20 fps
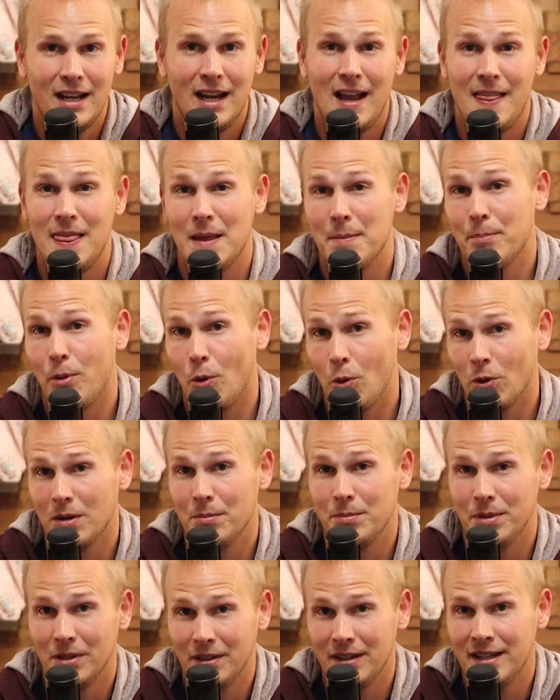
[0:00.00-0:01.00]
and the
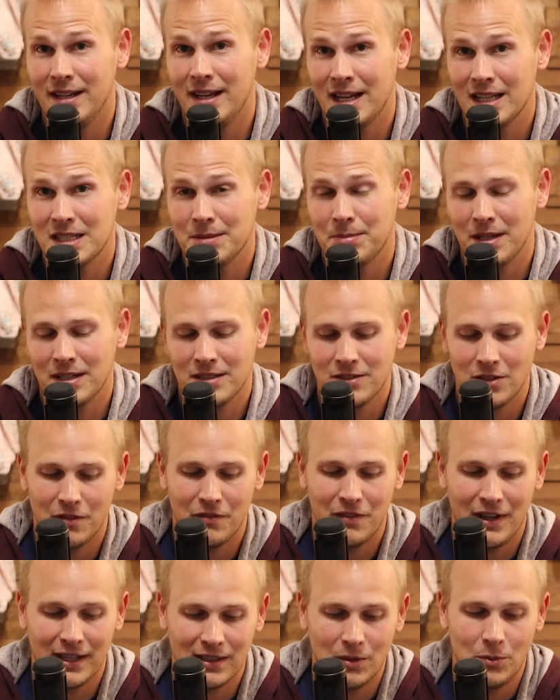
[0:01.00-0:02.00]
portability aspects, so the
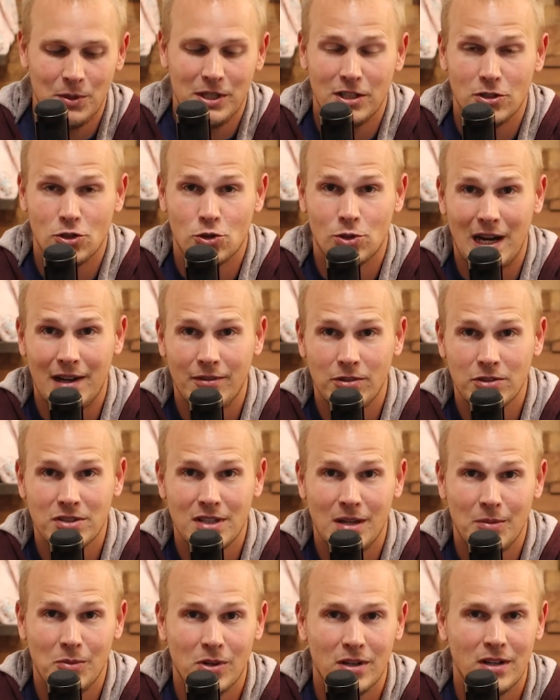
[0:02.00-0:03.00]
fact that we can travel
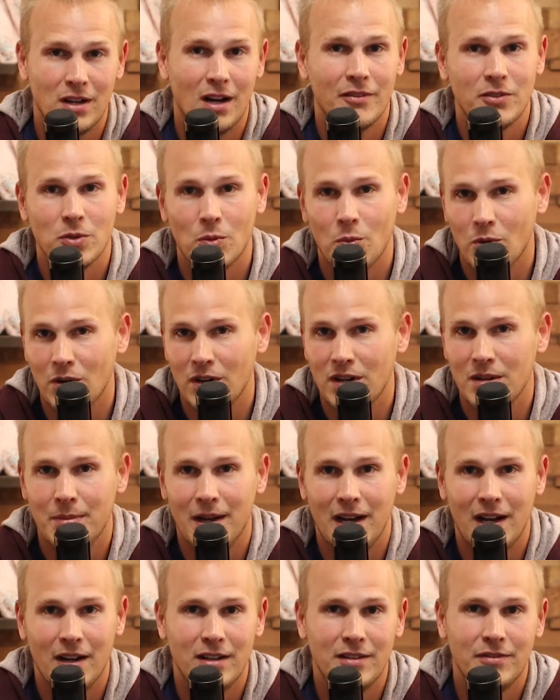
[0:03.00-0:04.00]
somewhere and not have to worry
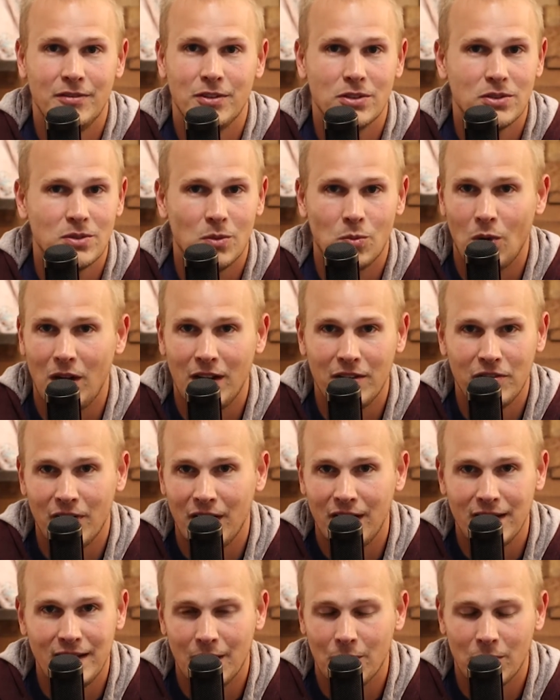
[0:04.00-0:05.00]
about if there's a
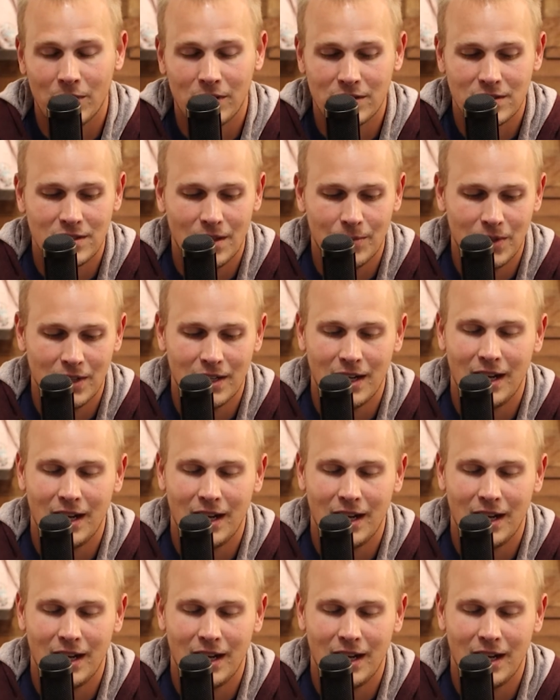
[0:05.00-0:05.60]
Wi-Fi network or something,